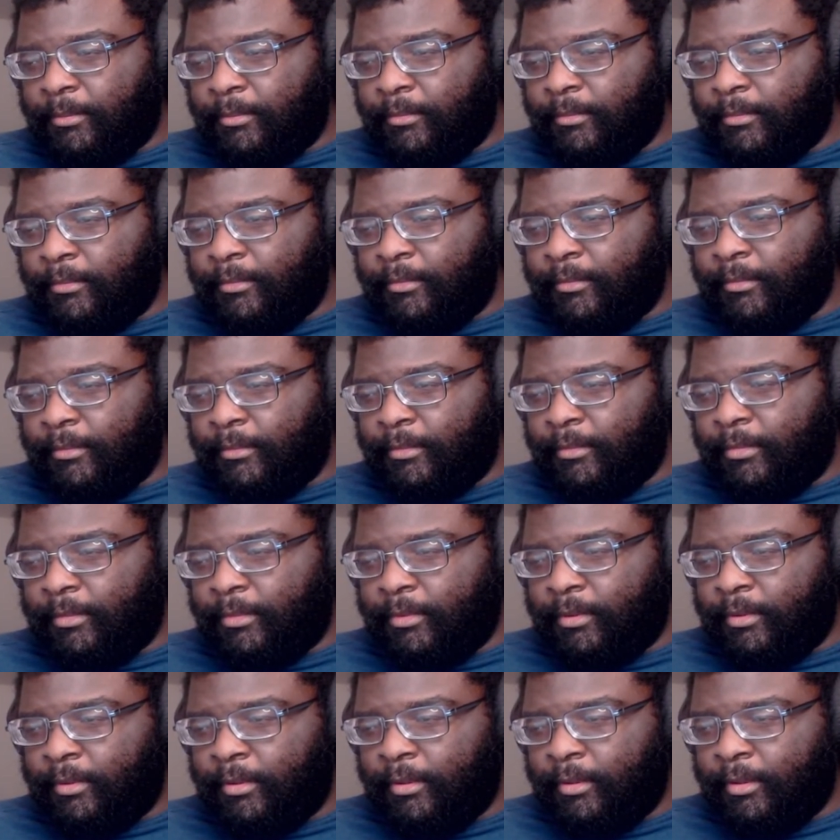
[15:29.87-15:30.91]

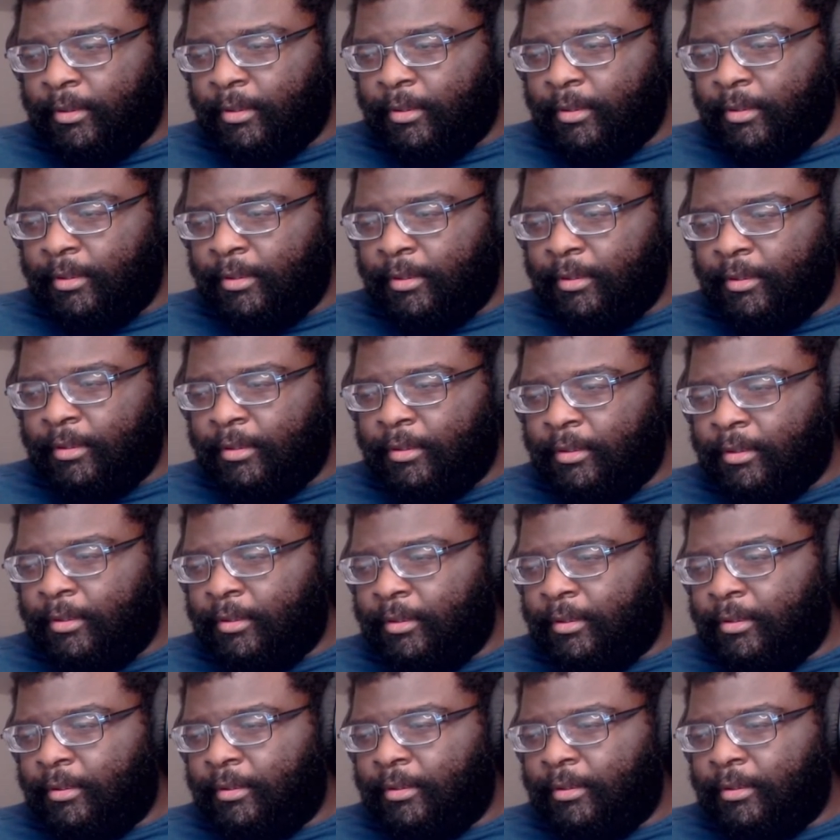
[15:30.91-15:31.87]
Nothing is said.